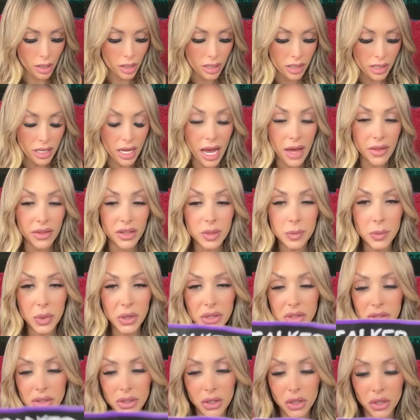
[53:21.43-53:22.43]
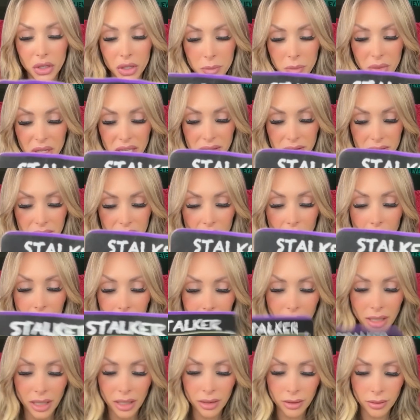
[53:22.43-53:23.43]
Yeah, this person could be
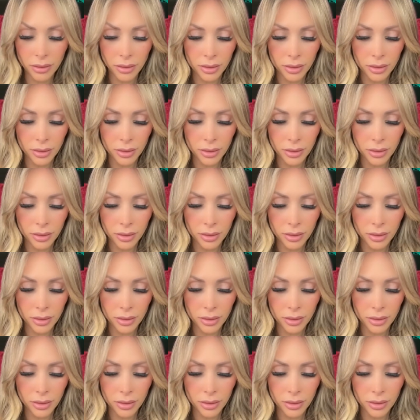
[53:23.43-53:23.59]
stalking.